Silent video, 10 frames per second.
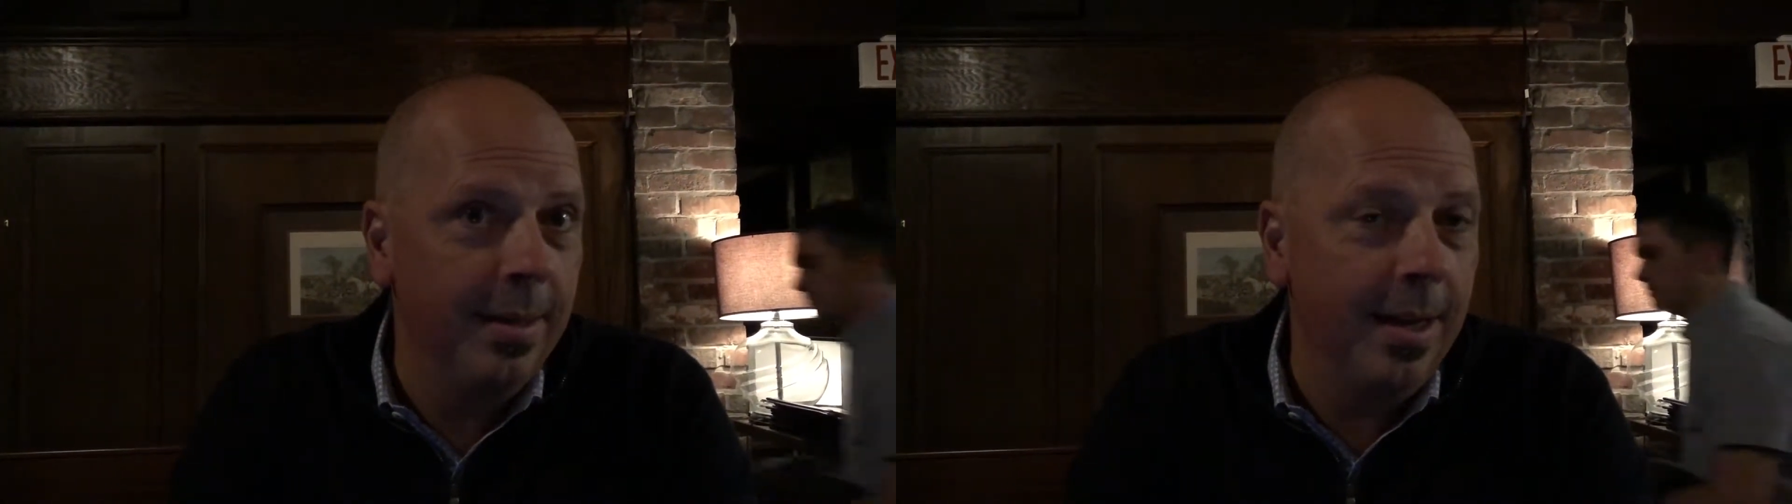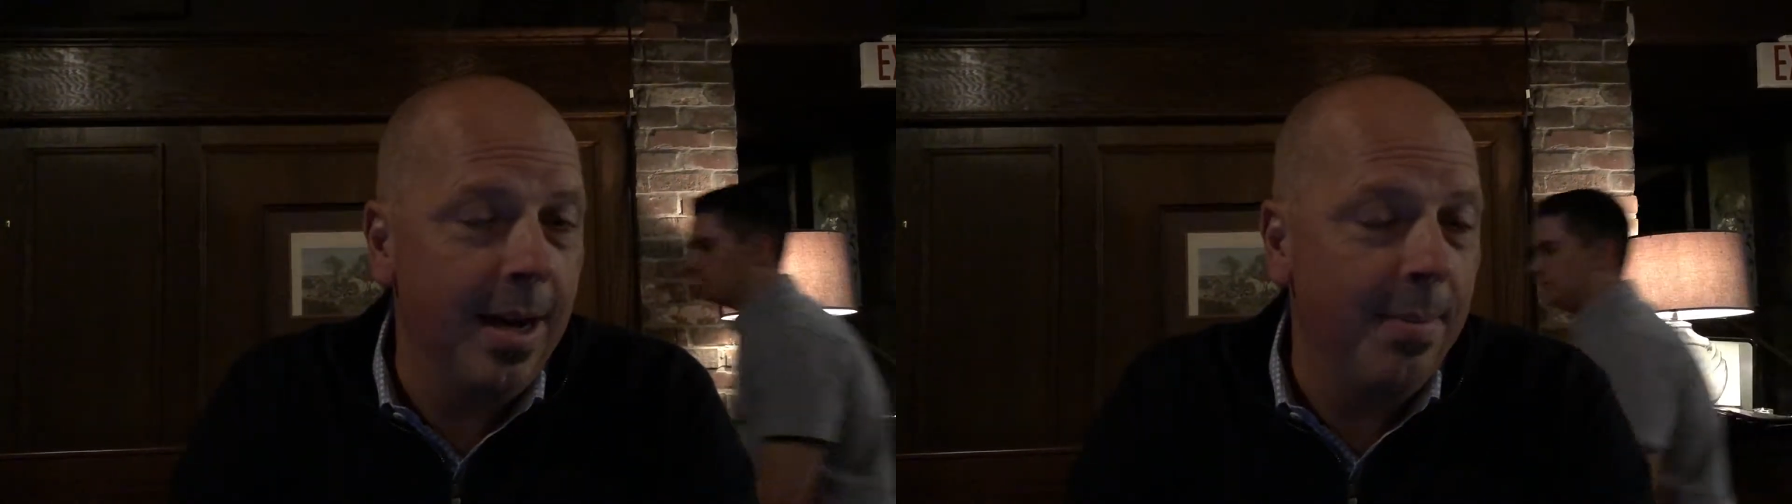
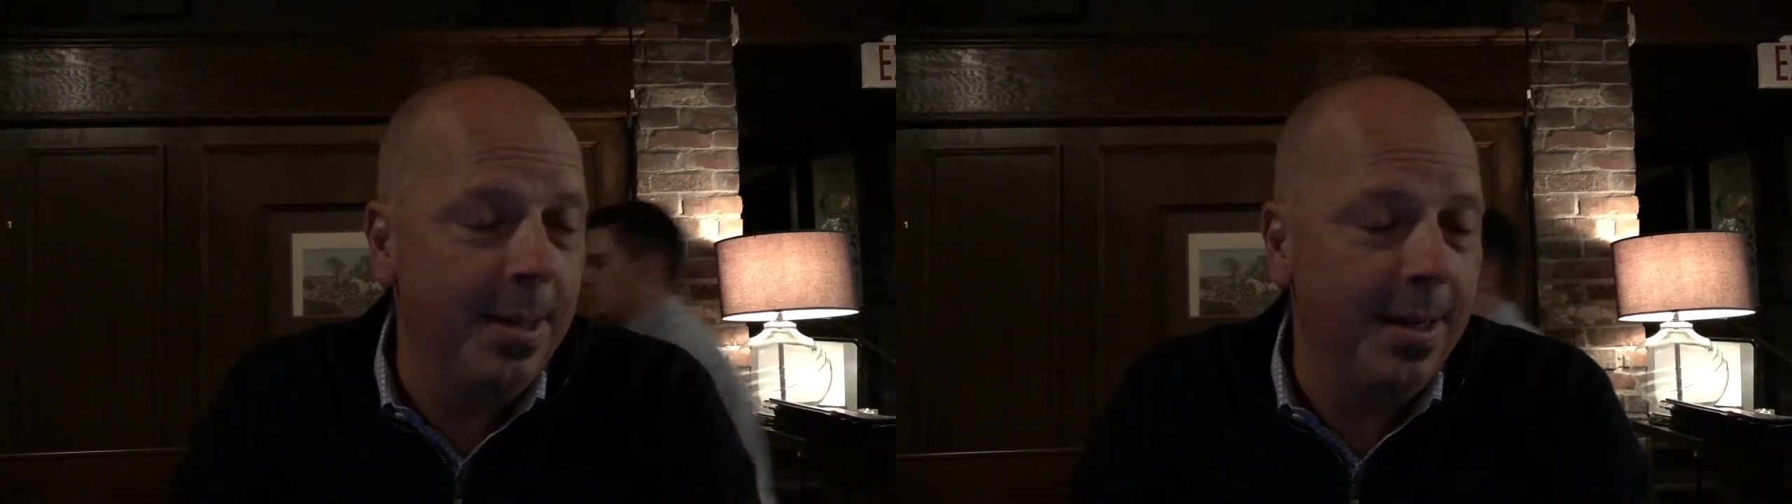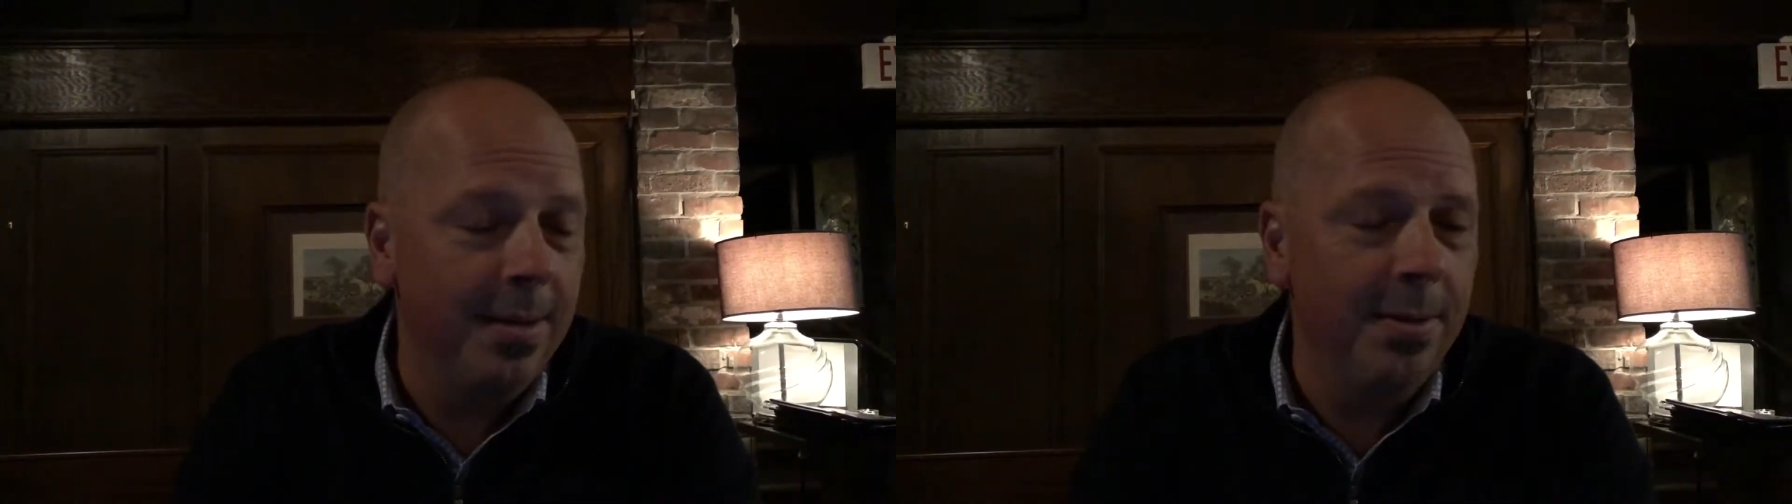
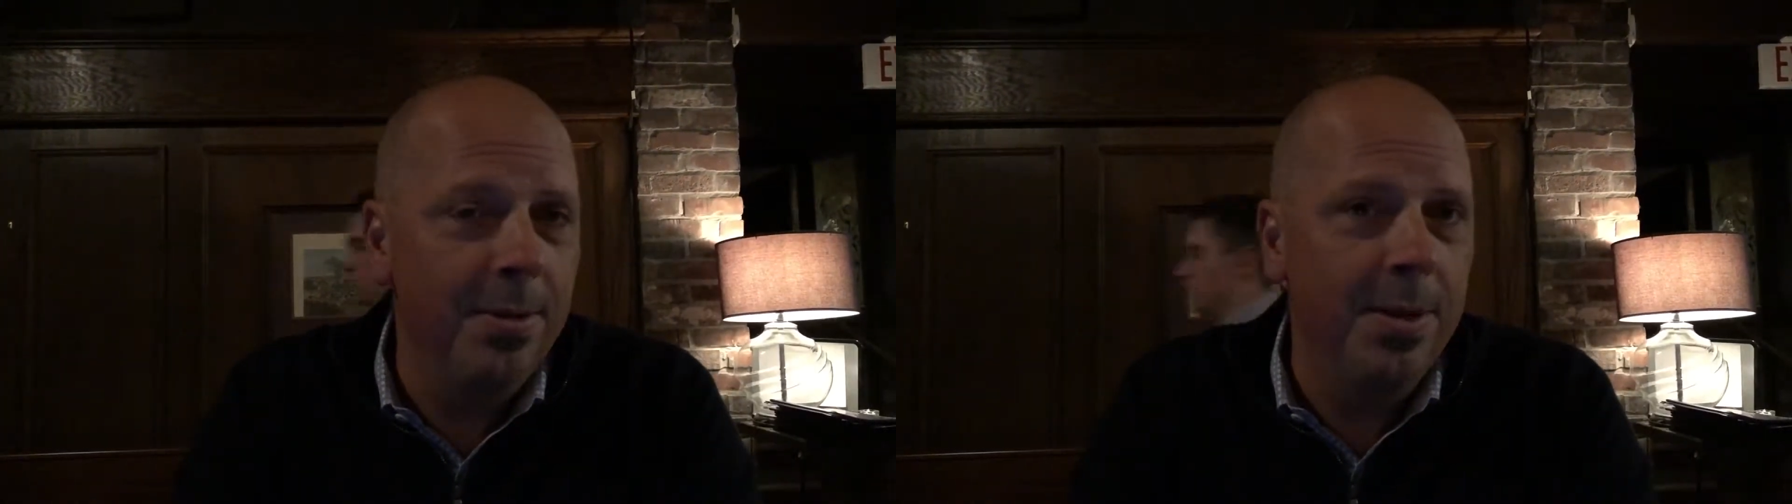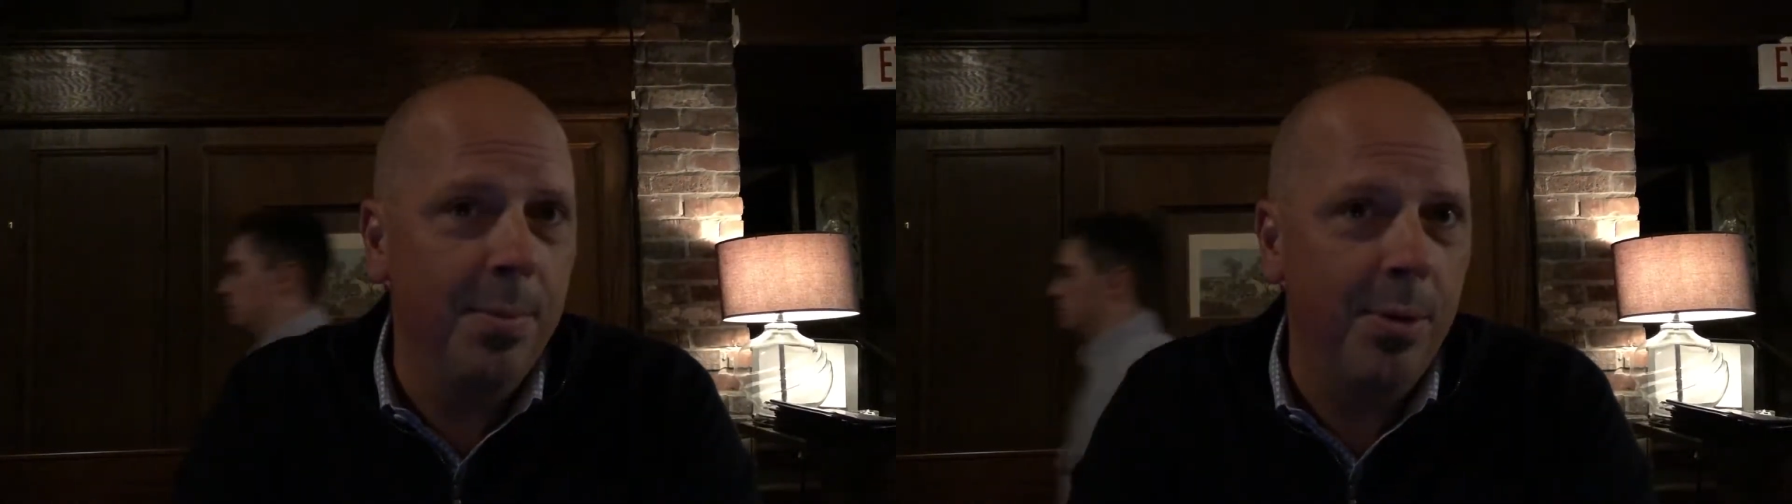appetizer,
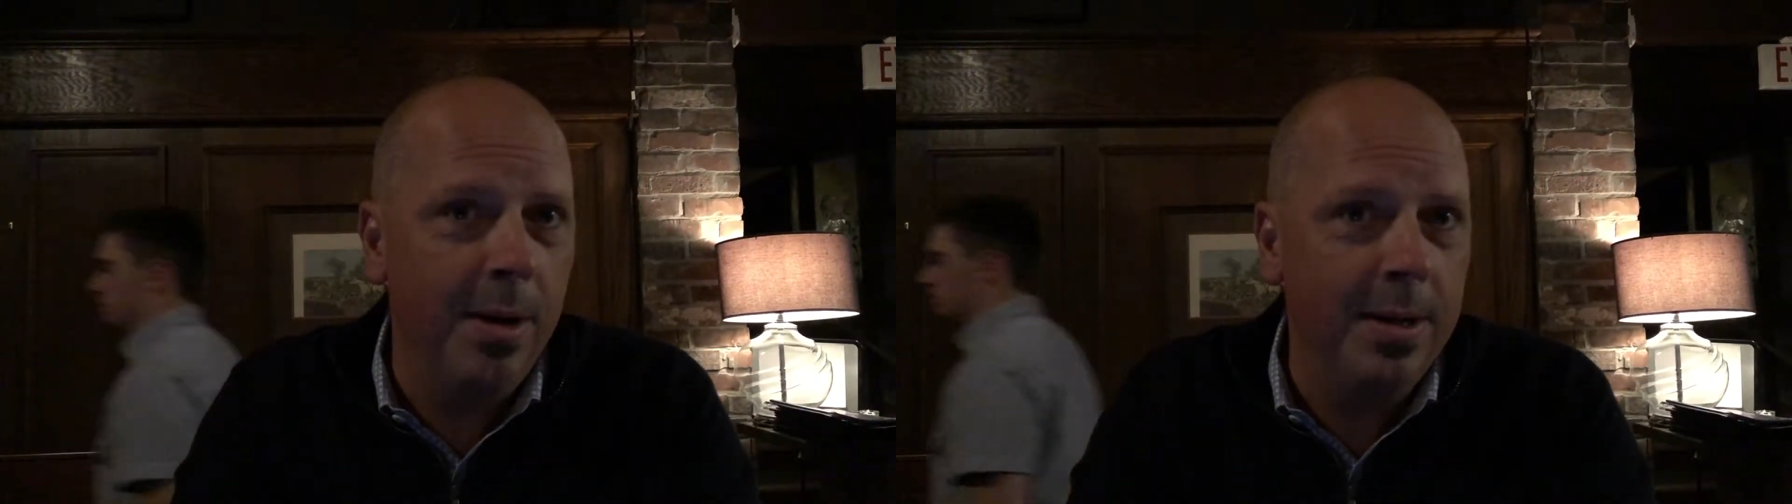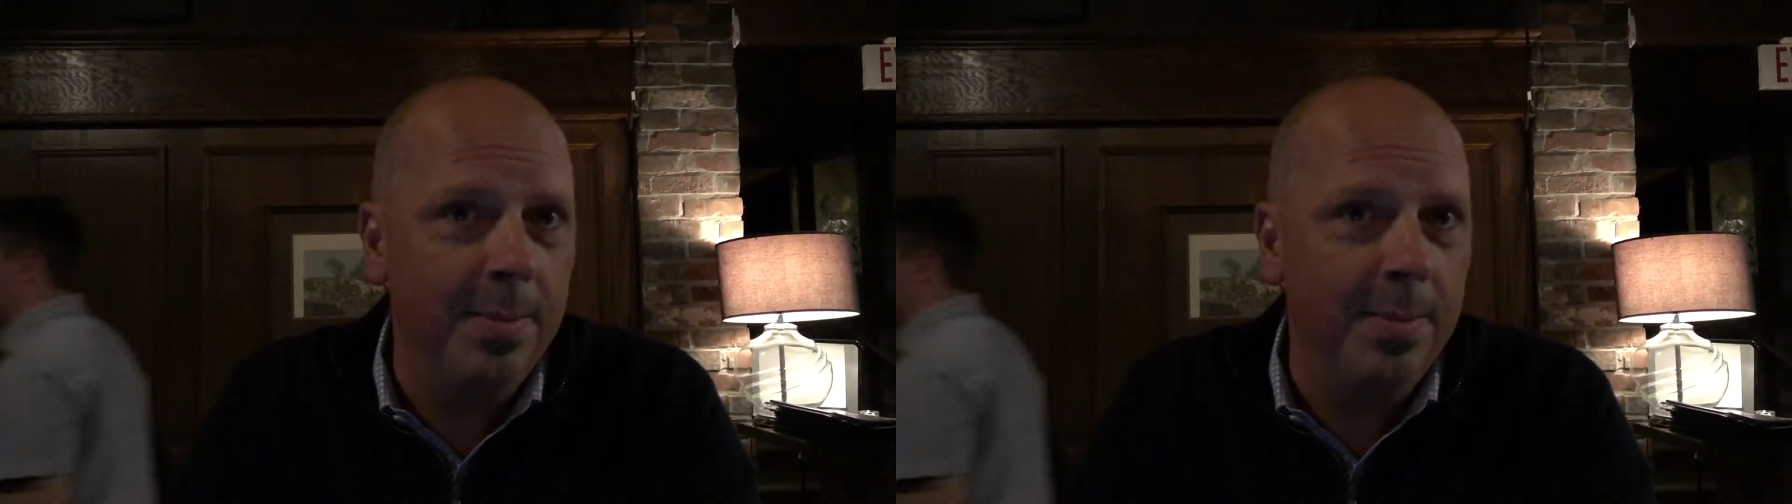surprise